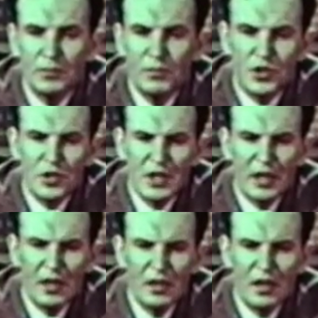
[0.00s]
But you
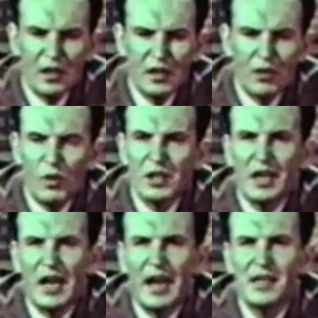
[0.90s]
say, what
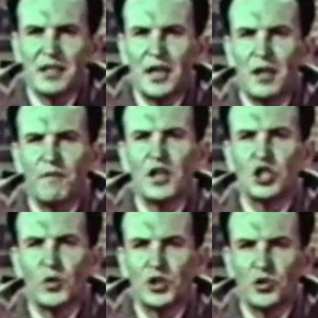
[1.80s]
can I as an
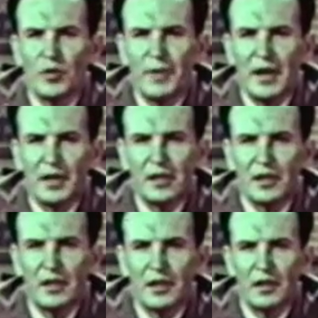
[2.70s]
individual do about it?
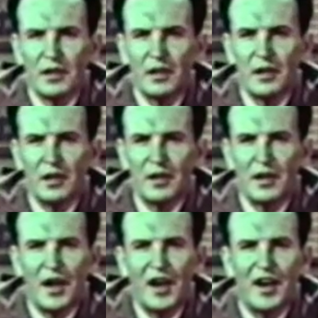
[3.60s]

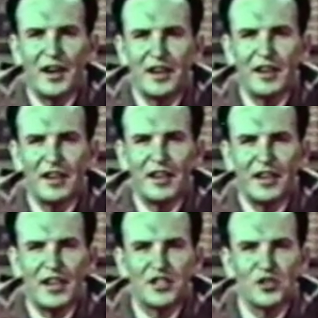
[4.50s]
Ah,
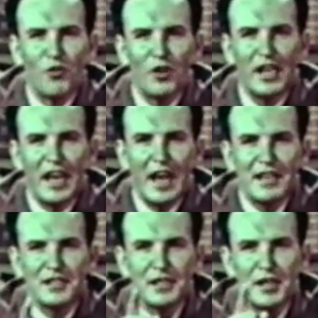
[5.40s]
it's only
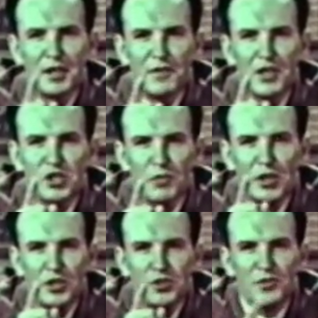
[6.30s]
as an individual
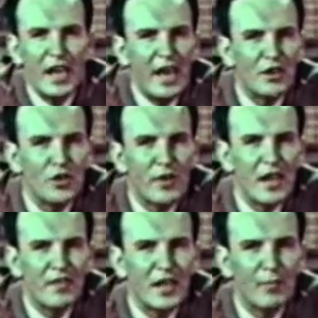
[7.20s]
that you can do
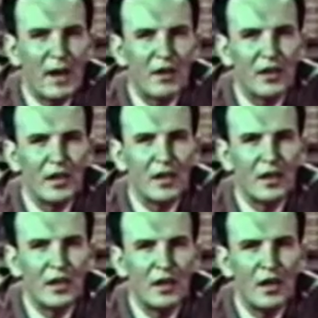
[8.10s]
anything about it.
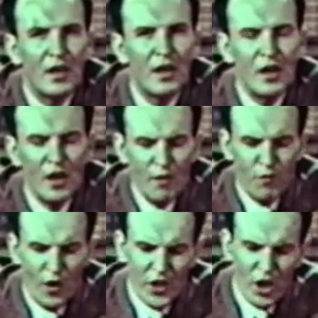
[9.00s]

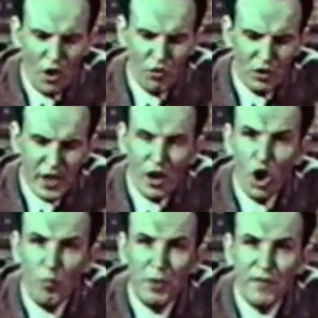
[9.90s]
For the only
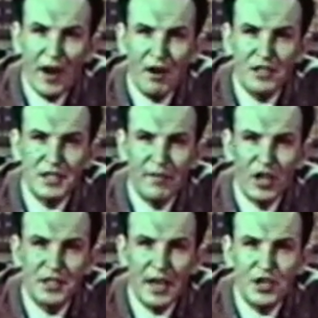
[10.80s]
hope of our
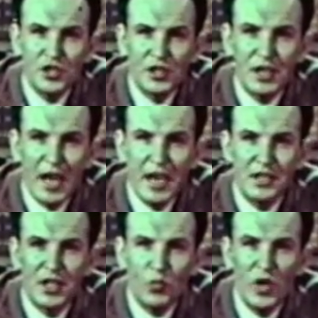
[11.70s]
civilization today
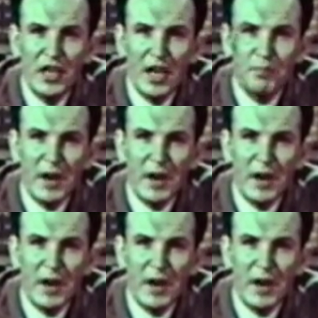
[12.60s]
is that we get